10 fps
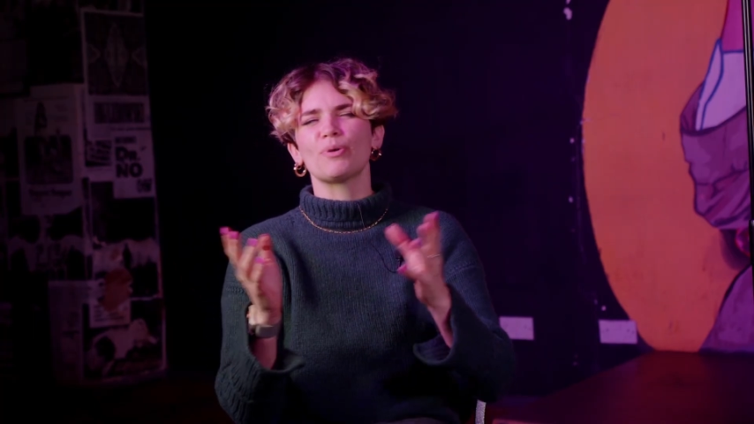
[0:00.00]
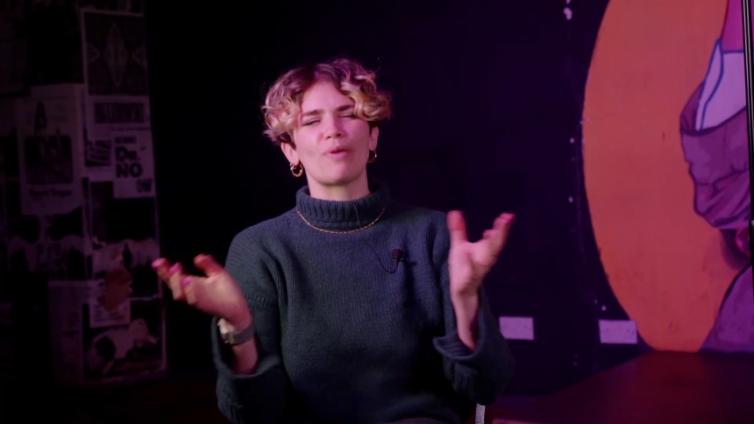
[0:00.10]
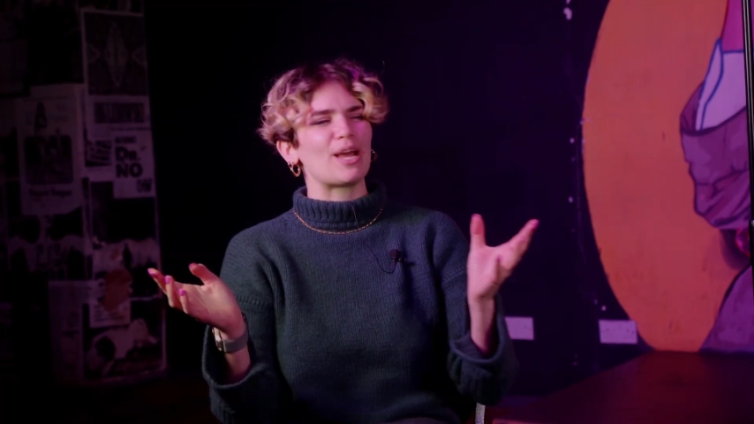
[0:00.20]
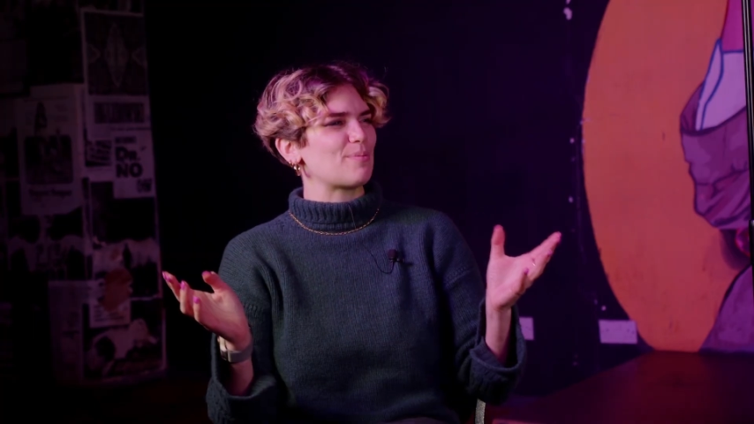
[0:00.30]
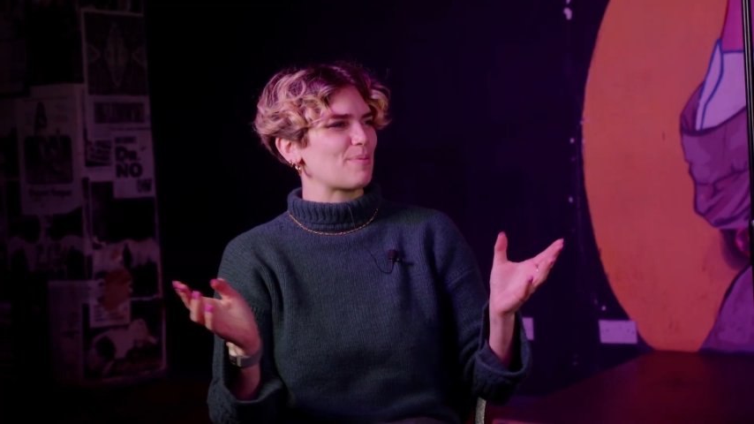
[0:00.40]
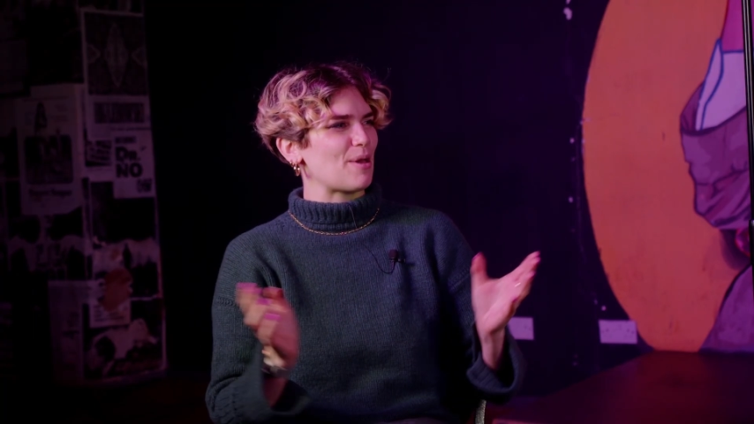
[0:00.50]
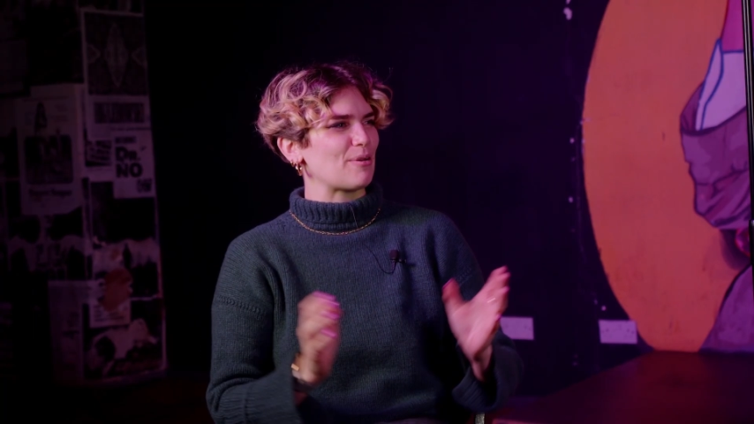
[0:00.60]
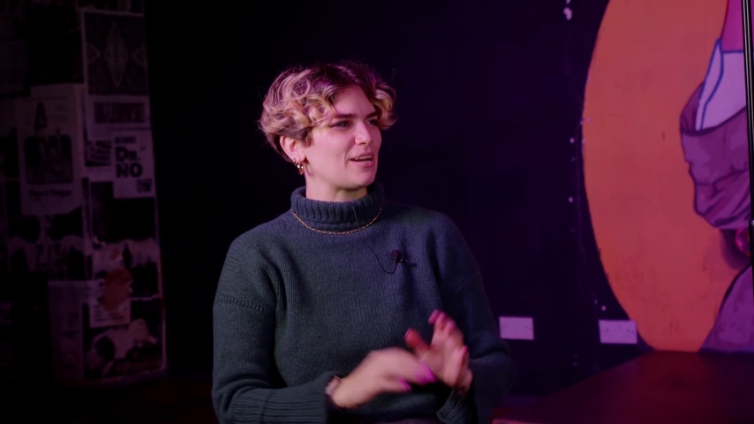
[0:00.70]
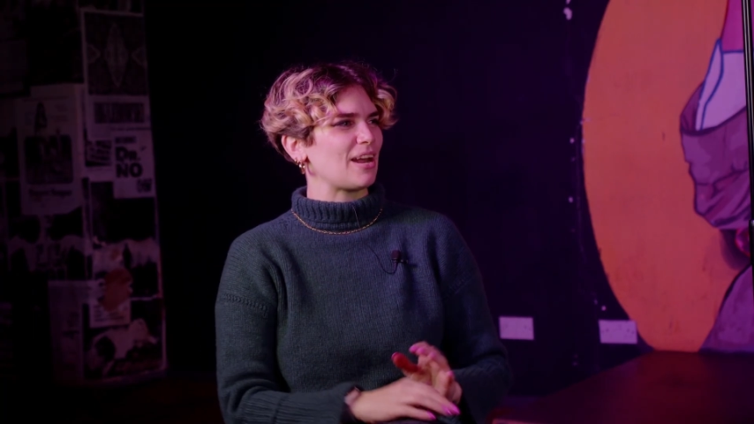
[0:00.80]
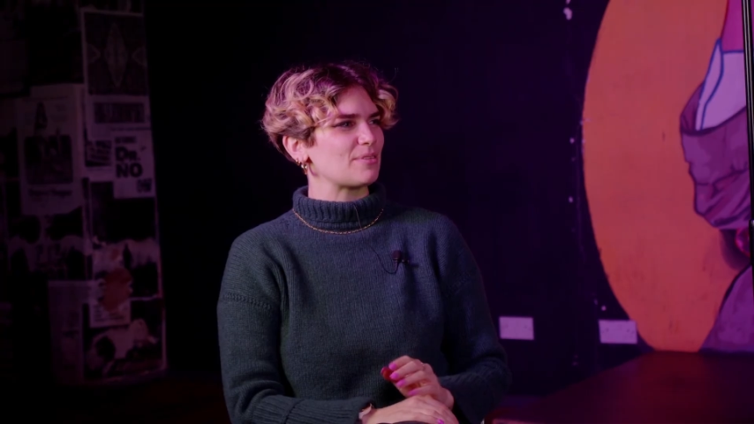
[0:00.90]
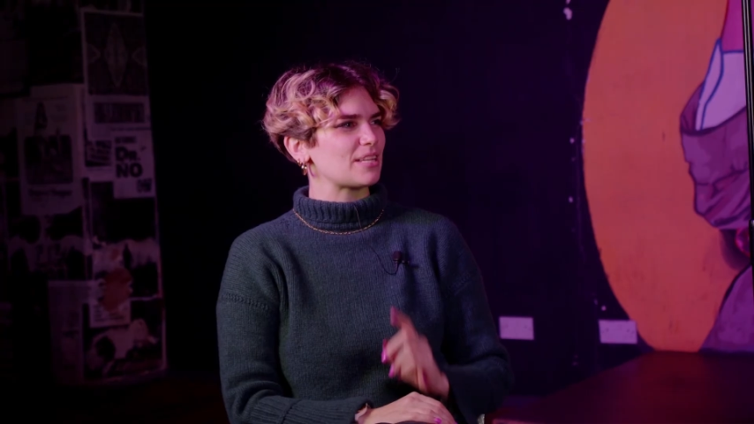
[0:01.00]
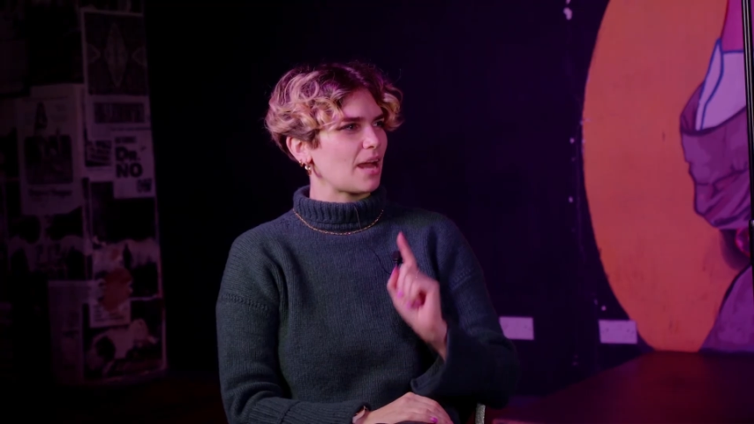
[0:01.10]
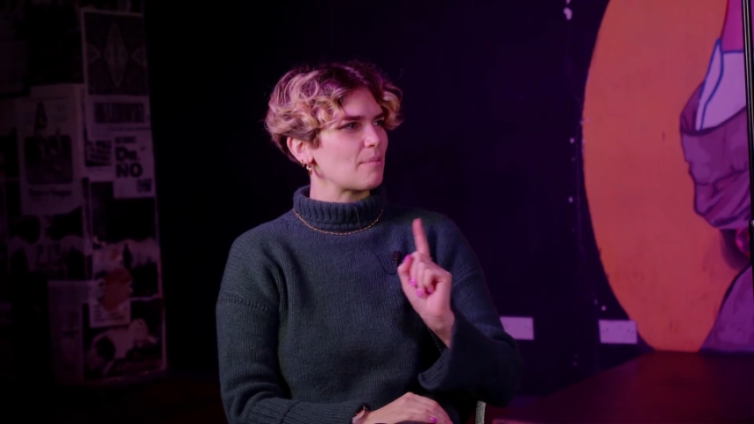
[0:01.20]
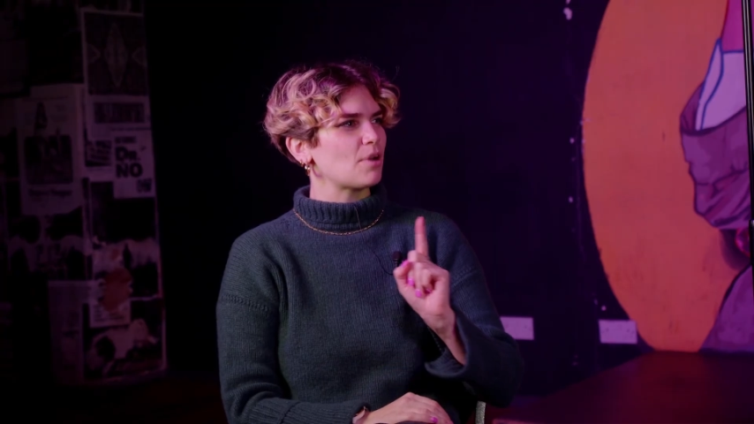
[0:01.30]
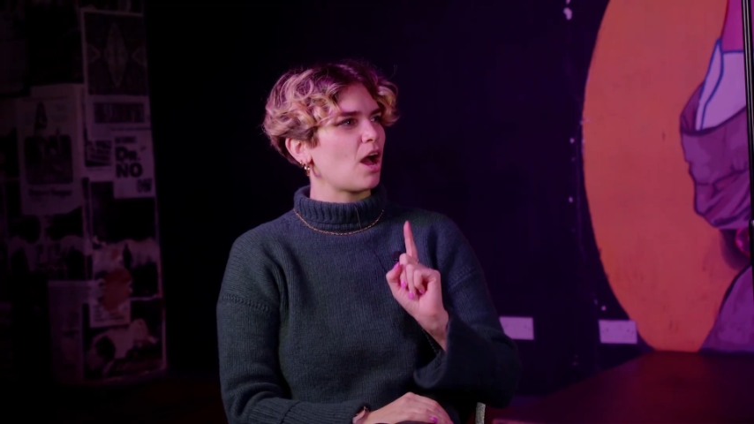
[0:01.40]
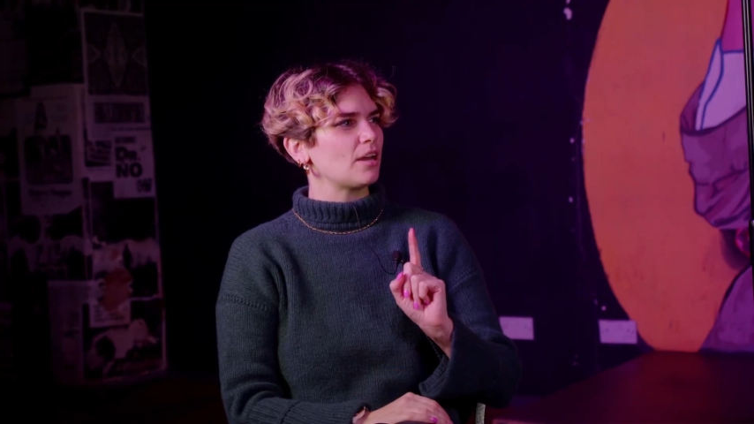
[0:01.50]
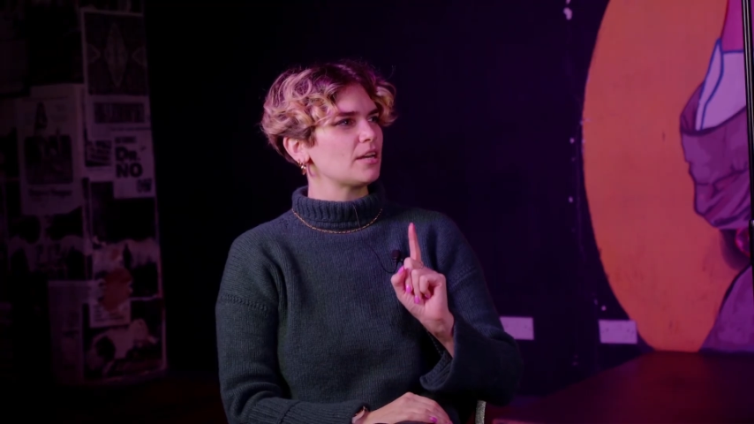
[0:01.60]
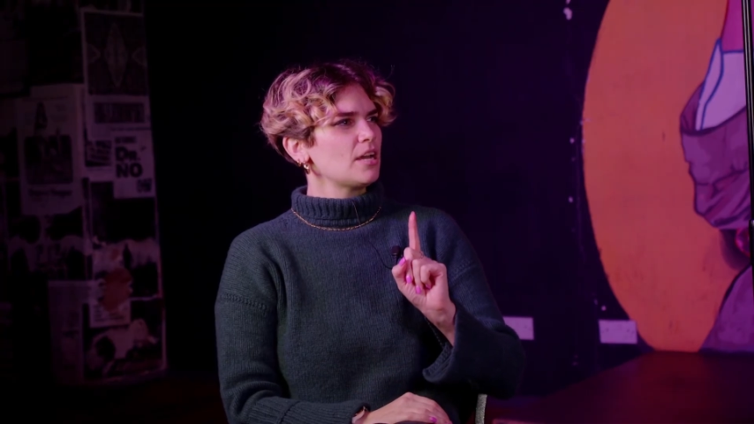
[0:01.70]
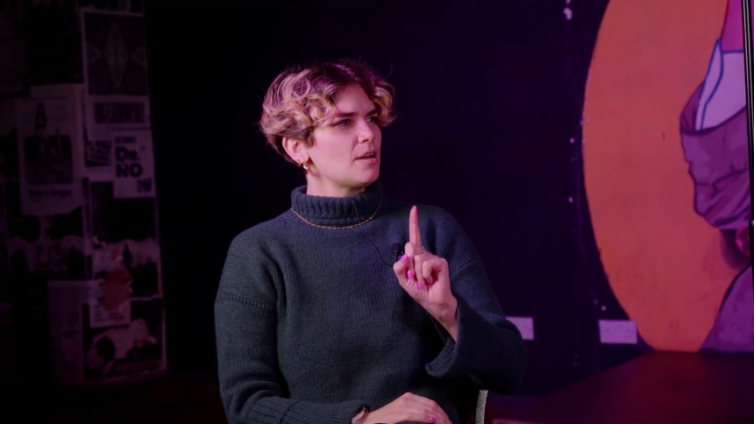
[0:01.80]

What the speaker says: a write up about it, and I was like, I'm not